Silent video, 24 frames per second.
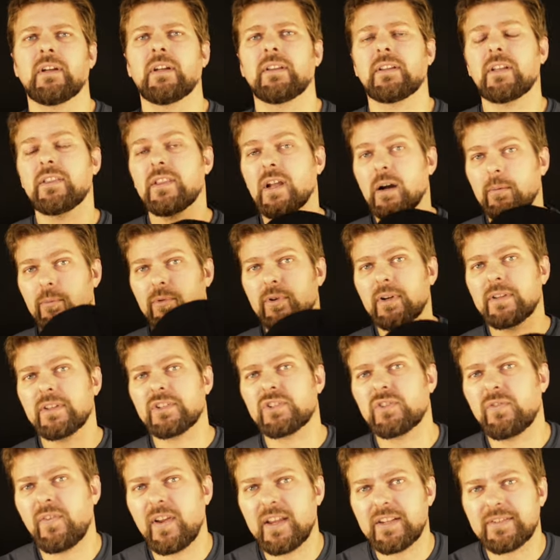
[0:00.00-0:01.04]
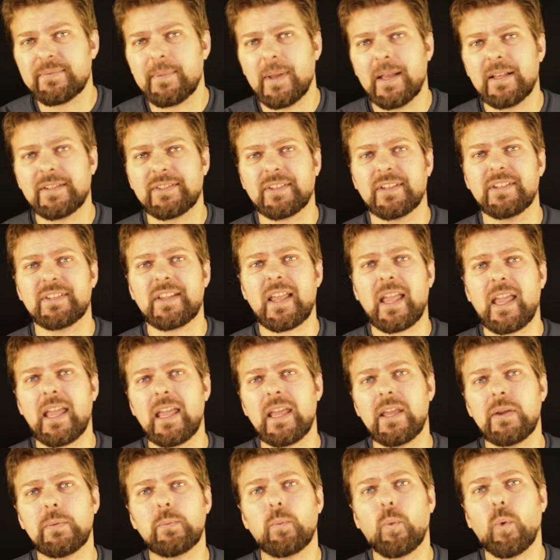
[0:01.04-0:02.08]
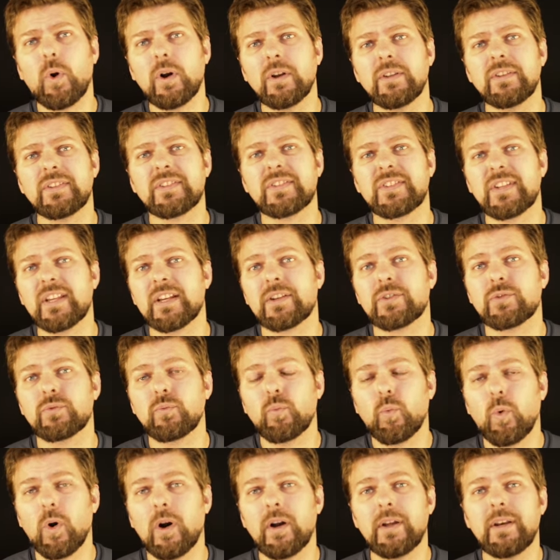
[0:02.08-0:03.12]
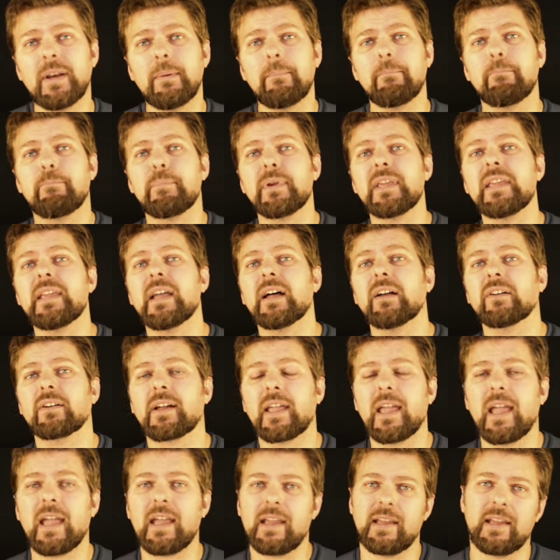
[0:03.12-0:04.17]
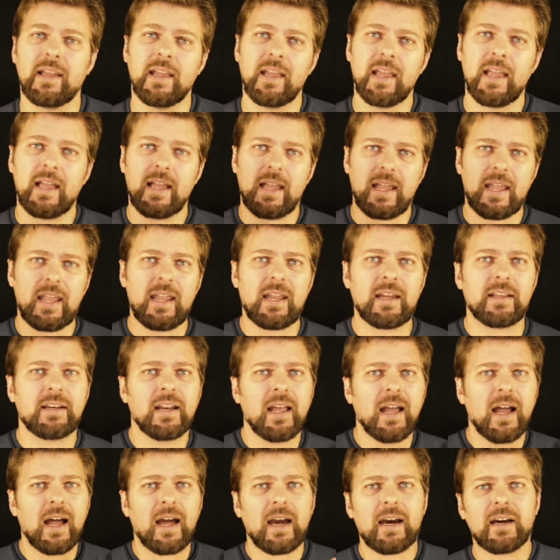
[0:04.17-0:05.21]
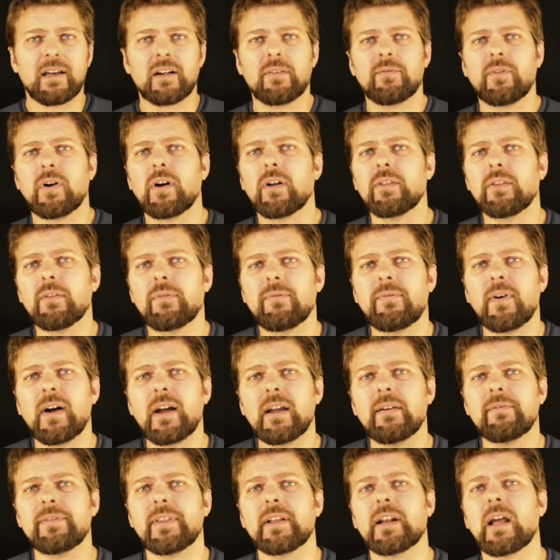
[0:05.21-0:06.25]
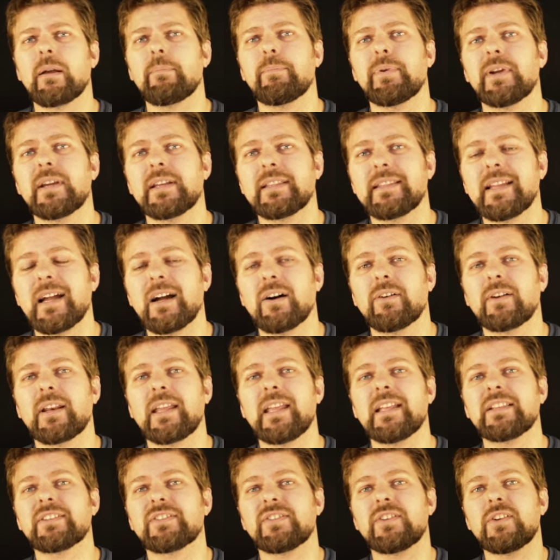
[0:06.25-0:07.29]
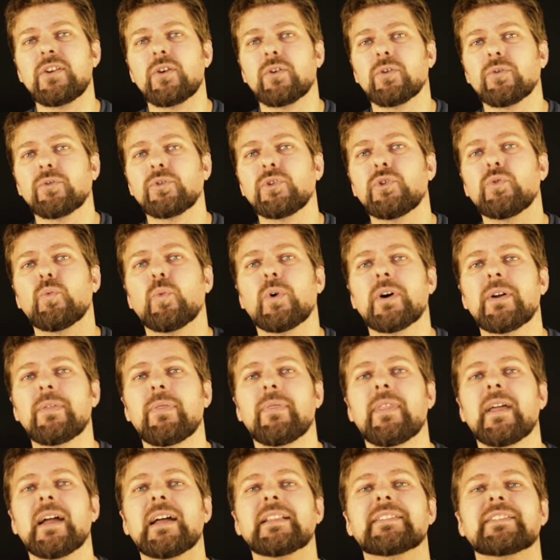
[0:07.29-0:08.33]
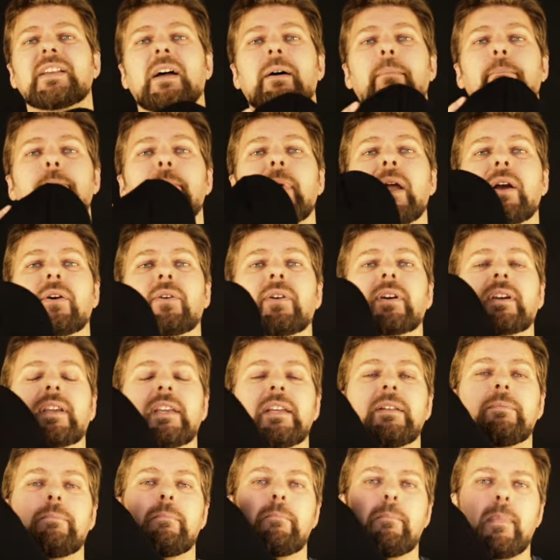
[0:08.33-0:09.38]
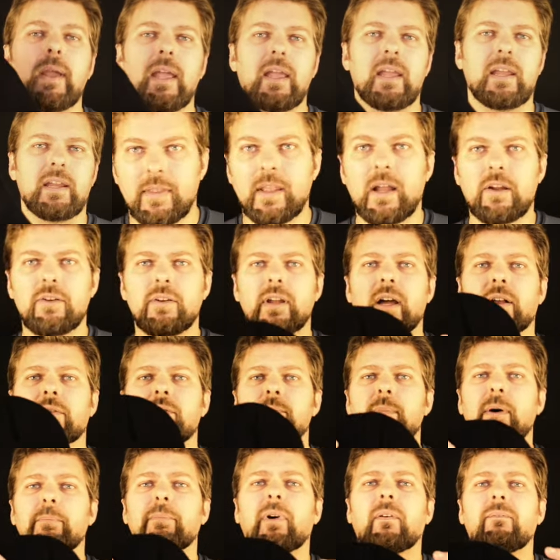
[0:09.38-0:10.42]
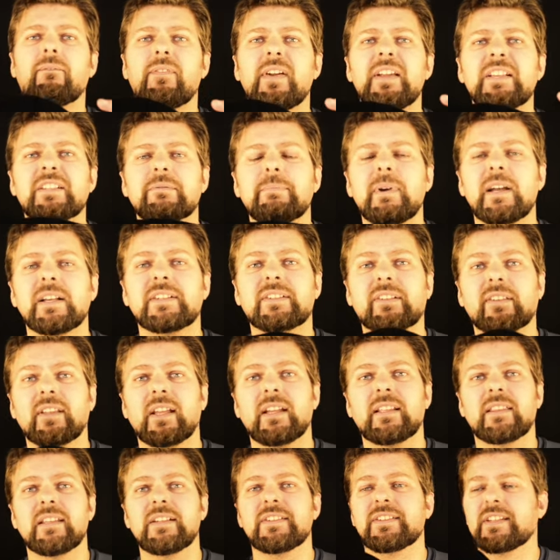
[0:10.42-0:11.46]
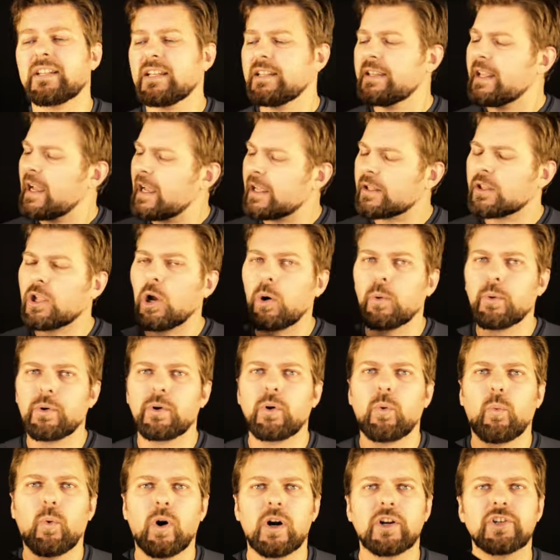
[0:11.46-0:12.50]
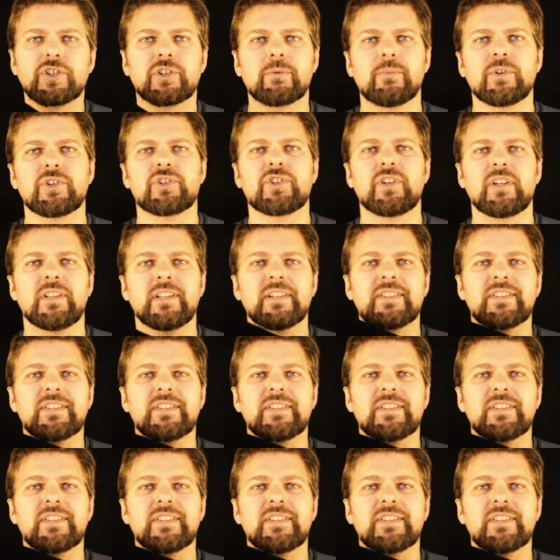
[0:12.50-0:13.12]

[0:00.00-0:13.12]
The number on this face mask is A one six one B L K, and out of all the five that I picked out, it's the only one that's American-made. Now you gotta remember, a face mask like this cannot go in the washing machine.